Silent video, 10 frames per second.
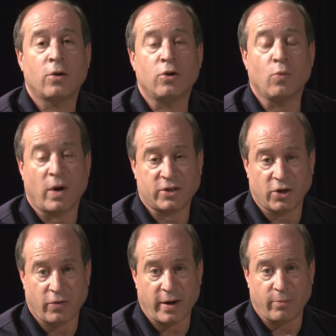You're watching
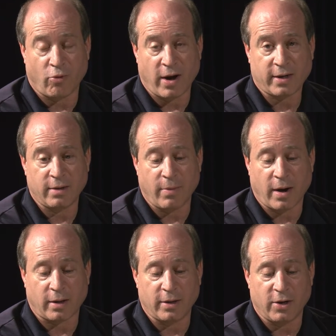Greater Brockton.
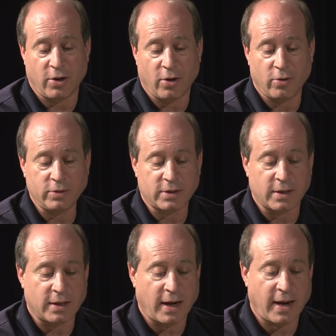Mark Linde, your host,
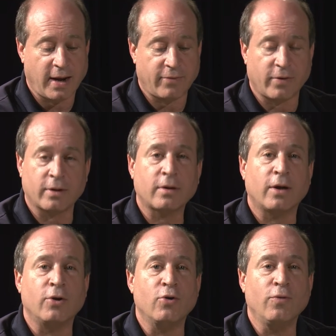and today I have a,
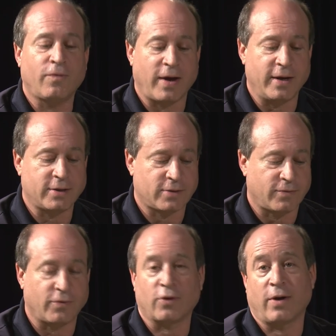a new face
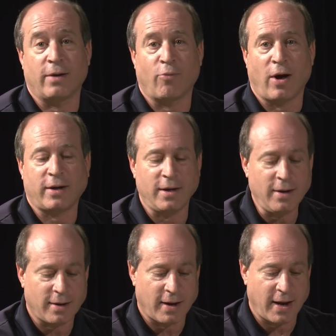for Greater Brockton.
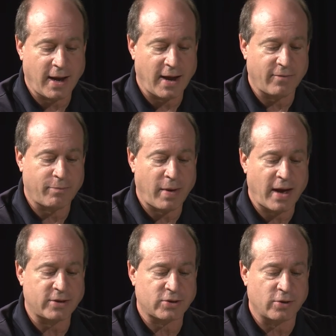I have
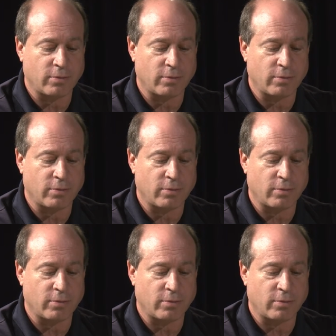Pastor